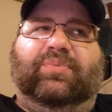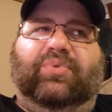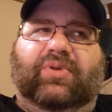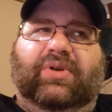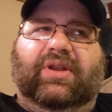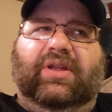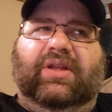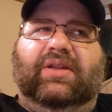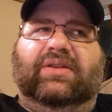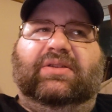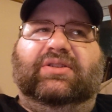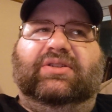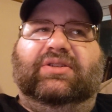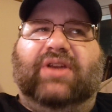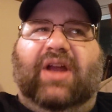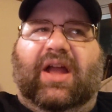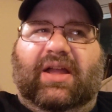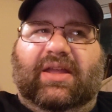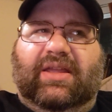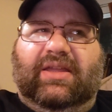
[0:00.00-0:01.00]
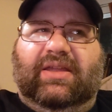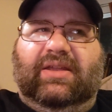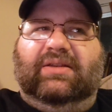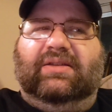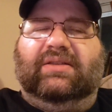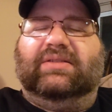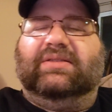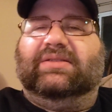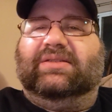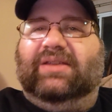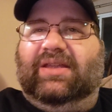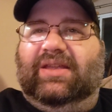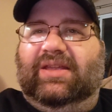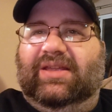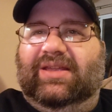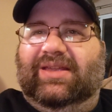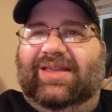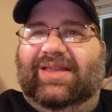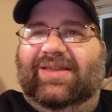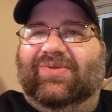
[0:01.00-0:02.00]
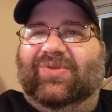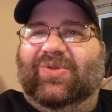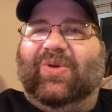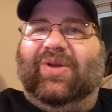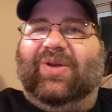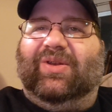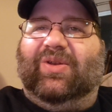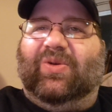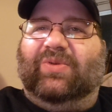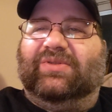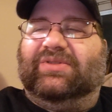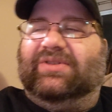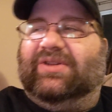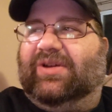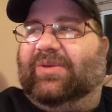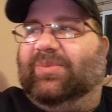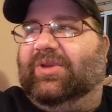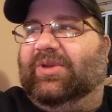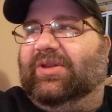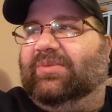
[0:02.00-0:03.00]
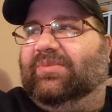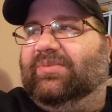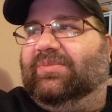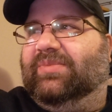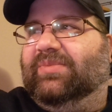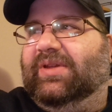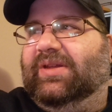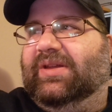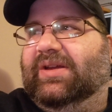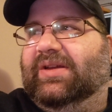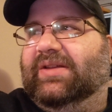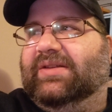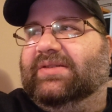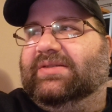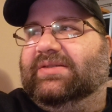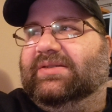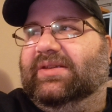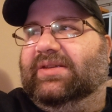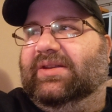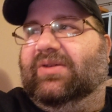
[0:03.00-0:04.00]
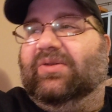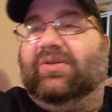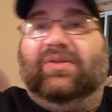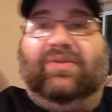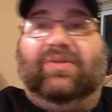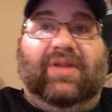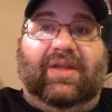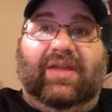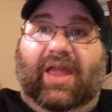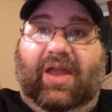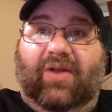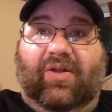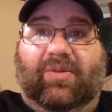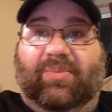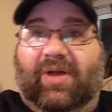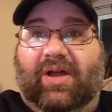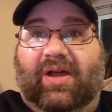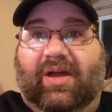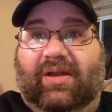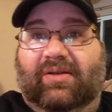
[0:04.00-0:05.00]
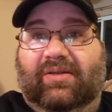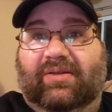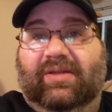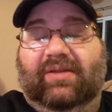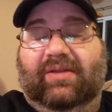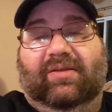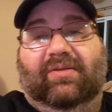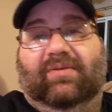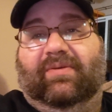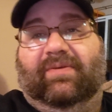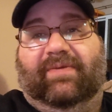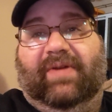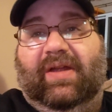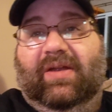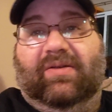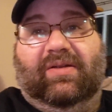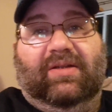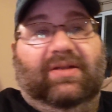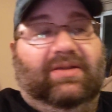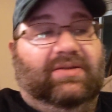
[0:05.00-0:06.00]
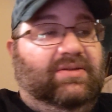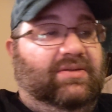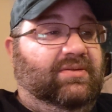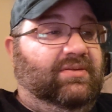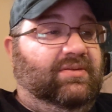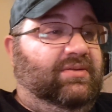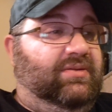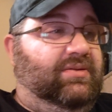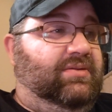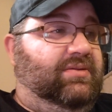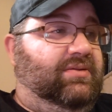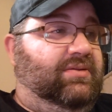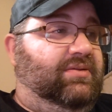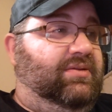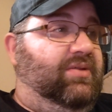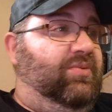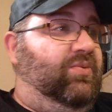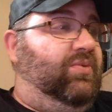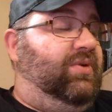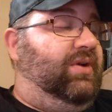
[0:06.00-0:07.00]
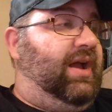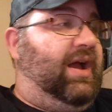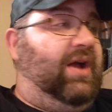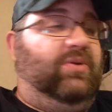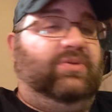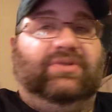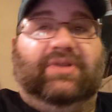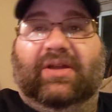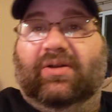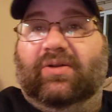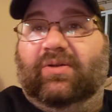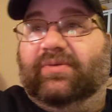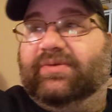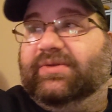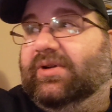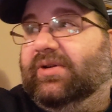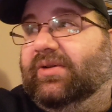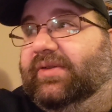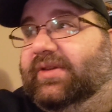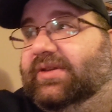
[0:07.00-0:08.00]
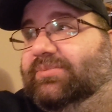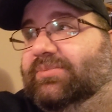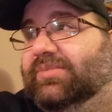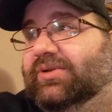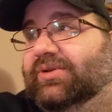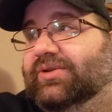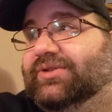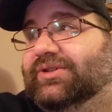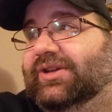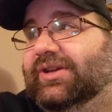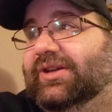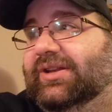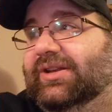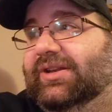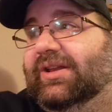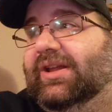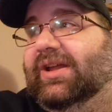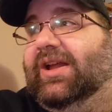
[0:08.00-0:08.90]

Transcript: pretty shocking to see, even though I know it's coming, because, you know, you think Harry Potter, you think, you know, fairies and you know, house elves and all this bullshit. And